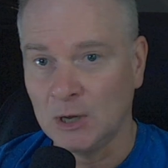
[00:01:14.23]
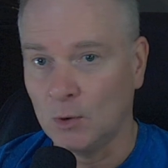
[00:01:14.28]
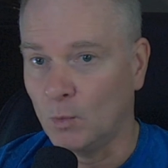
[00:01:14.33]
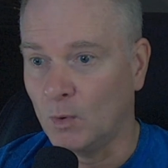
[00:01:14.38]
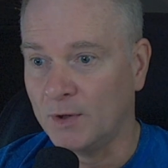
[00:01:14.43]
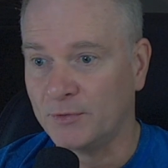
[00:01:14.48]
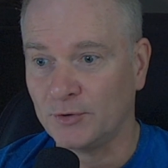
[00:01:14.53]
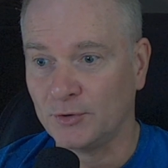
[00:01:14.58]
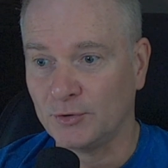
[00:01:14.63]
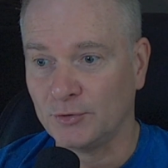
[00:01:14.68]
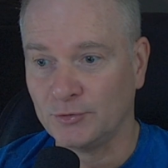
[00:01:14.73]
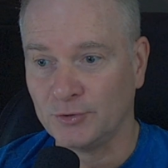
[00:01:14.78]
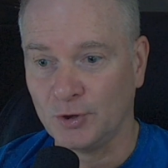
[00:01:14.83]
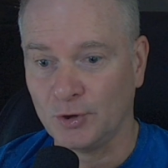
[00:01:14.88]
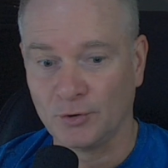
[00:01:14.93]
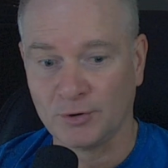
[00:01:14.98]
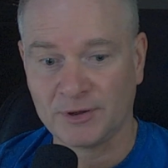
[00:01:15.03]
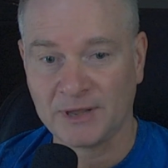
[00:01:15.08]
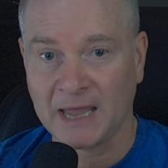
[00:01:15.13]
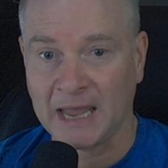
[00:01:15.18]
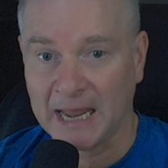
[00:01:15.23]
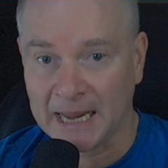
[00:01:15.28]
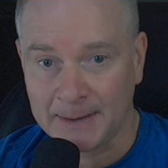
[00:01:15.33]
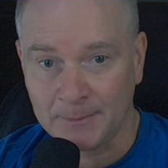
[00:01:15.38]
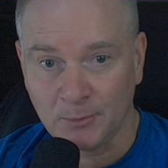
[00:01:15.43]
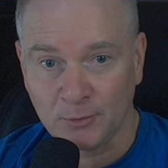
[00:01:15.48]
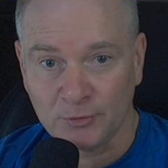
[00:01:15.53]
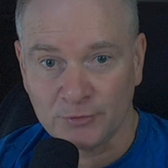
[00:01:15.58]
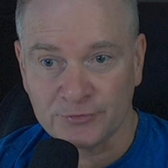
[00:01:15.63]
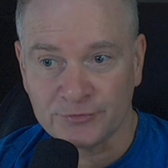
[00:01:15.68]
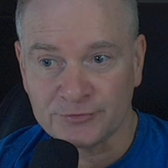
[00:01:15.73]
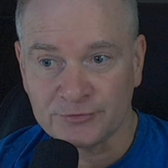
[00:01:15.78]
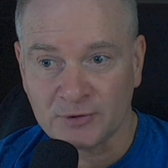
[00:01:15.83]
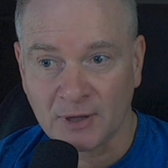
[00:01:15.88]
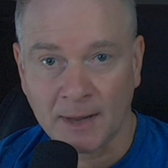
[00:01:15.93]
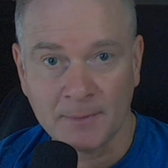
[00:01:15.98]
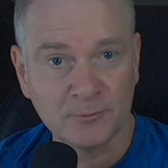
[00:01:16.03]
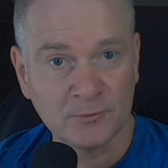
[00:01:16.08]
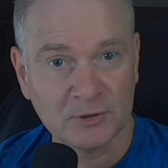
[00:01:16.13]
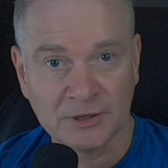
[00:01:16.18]
whether your cables,
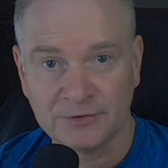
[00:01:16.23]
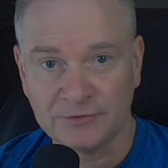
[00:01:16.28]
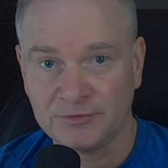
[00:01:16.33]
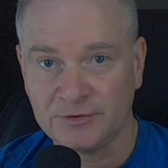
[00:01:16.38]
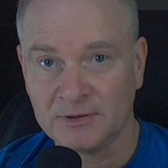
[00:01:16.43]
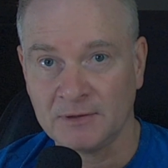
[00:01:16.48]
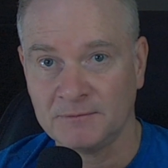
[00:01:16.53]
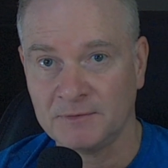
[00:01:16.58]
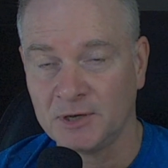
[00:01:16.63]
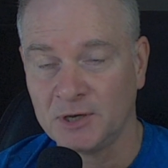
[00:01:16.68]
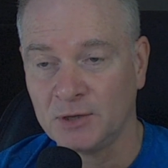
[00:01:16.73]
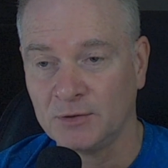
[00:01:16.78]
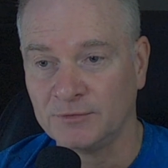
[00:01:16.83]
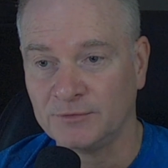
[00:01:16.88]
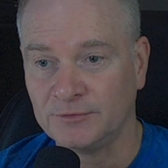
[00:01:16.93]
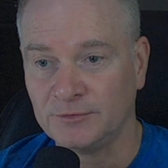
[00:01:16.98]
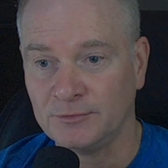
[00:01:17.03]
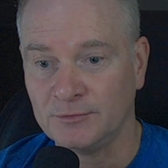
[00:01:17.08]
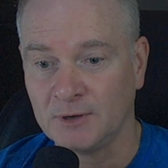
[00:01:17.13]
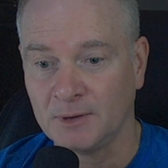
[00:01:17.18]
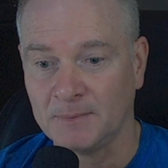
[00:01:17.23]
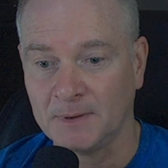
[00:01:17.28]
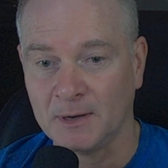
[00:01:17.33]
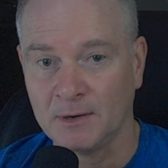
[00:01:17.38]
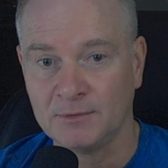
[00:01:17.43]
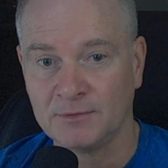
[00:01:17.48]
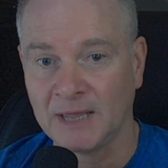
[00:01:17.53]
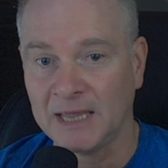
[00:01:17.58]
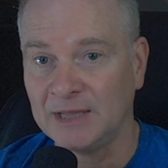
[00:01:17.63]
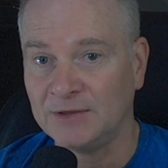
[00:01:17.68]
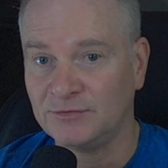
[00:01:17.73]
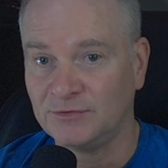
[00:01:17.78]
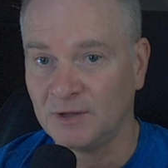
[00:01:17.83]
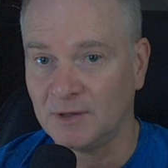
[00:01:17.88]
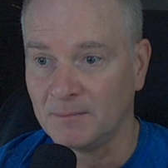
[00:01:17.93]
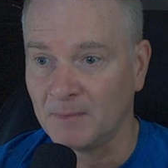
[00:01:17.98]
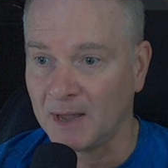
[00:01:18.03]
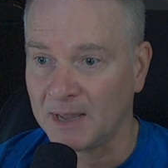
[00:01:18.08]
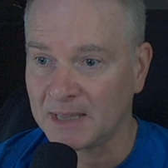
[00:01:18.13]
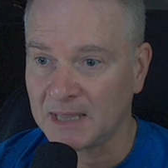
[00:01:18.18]
I'm releasing a video soon about
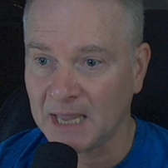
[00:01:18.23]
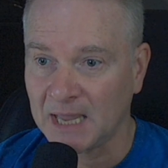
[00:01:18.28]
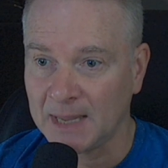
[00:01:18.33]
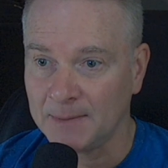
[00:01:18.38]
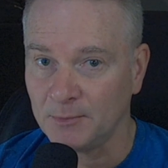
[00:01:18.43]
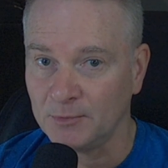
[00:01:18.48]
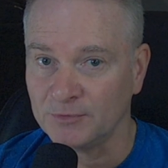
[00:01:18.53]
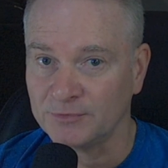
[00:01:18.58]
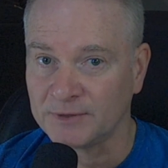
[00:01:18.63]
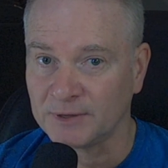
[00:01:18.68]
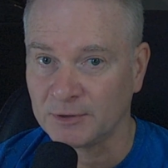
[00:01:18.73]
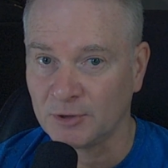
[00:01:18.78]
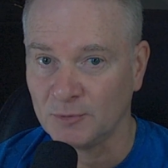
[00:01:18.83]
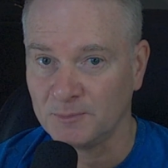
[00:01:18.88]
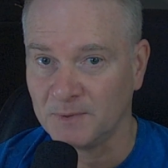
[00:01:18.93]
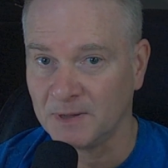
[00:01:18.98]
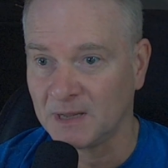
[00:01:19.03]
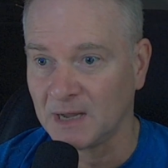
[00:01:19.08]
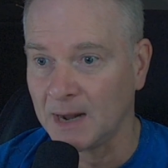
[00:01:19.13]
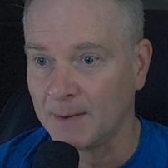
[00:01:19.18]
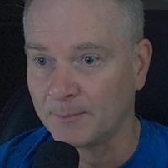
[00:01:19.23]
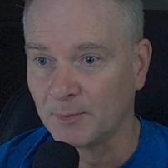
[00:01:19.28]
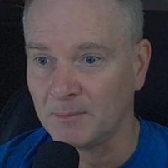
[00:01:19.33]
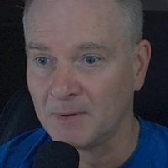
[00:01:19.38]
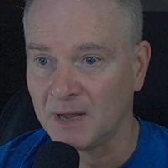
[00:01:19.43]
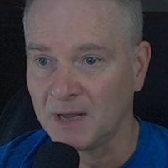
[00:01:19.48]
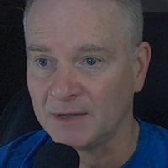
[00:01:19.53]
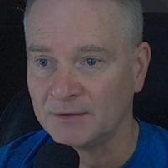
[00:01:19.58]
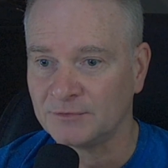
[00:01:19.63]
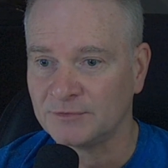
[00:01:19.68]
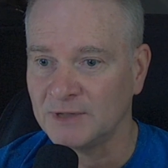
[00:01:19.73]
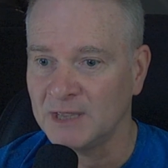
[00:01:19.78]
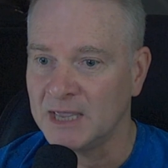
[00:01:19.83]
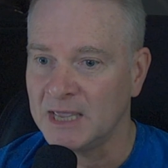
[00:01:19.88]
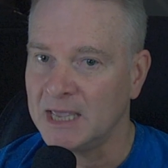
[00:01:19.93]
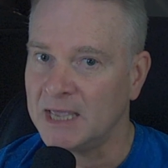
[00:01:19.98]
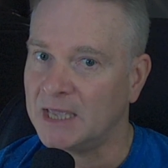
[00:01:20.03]
HDMI cables that could be compromised.